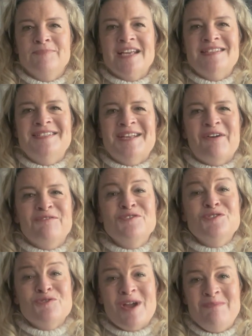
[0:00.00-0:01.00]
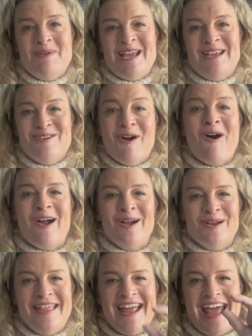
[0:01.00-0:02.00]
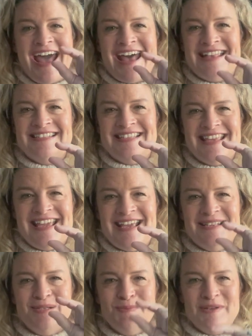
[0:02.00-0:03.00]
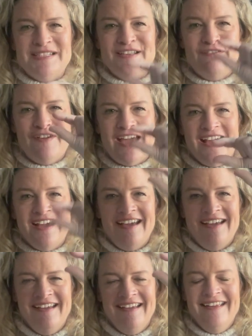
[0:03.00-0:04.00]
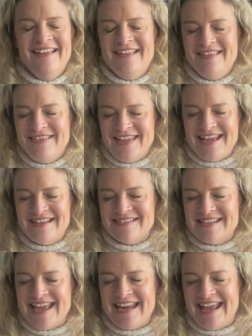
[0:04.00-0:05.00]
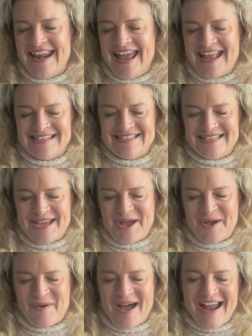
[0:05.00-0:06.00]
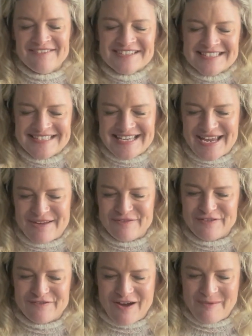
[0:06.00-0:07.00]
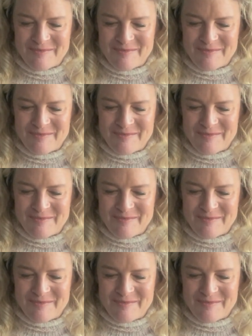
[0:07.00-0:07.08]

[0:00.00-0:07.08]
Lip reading: self-striping yarn that has the specific things in it. And so I received from